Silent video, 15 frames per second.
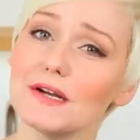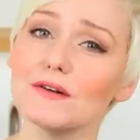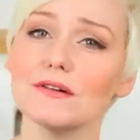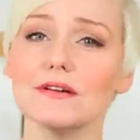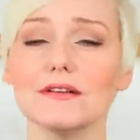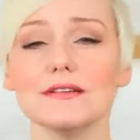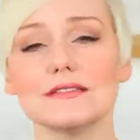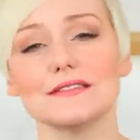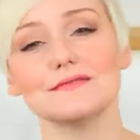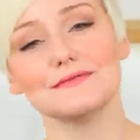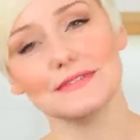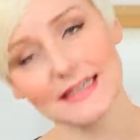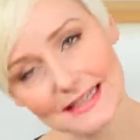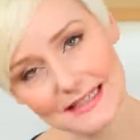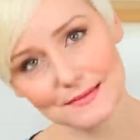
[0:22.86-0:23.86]
minerals
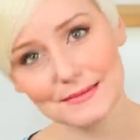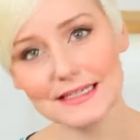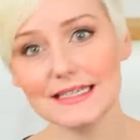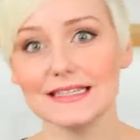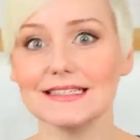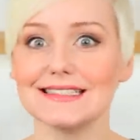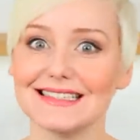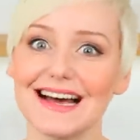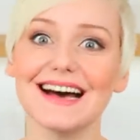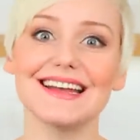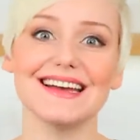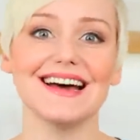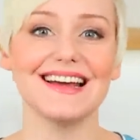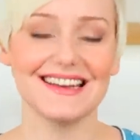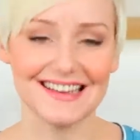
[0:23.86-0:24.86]
and vitamins,
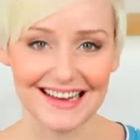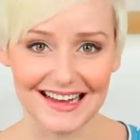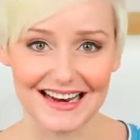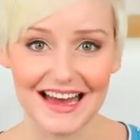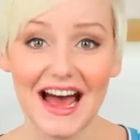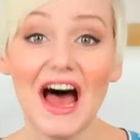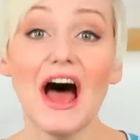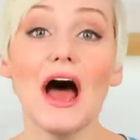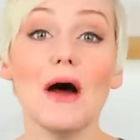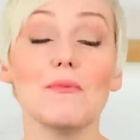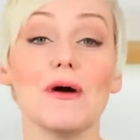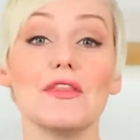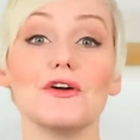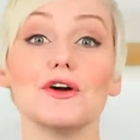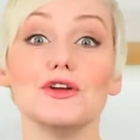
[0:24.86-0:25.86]
yada, yada, yada. And
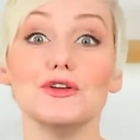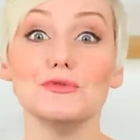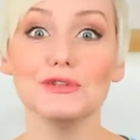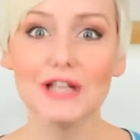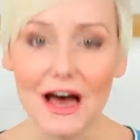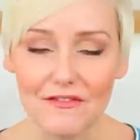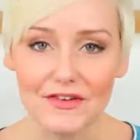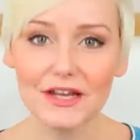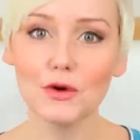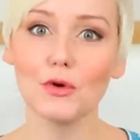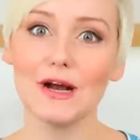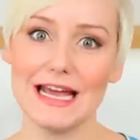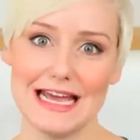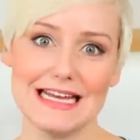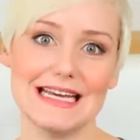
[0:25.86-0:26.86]
whether you love it
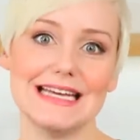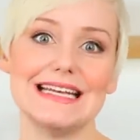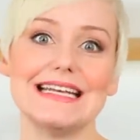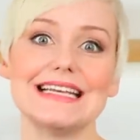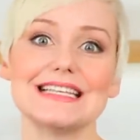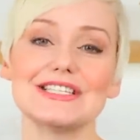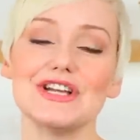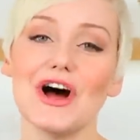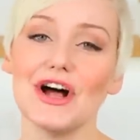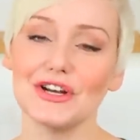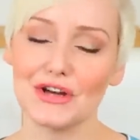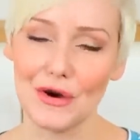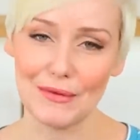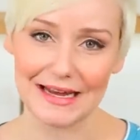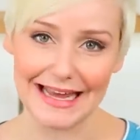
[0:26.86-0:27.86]
or hate it, it is
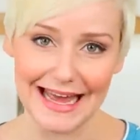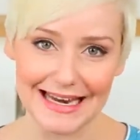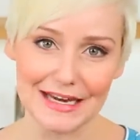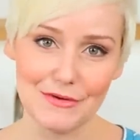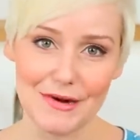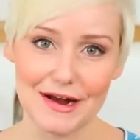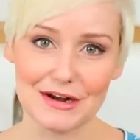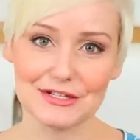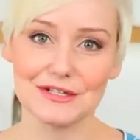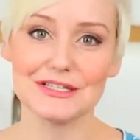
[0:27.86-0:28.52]
not going anywhere.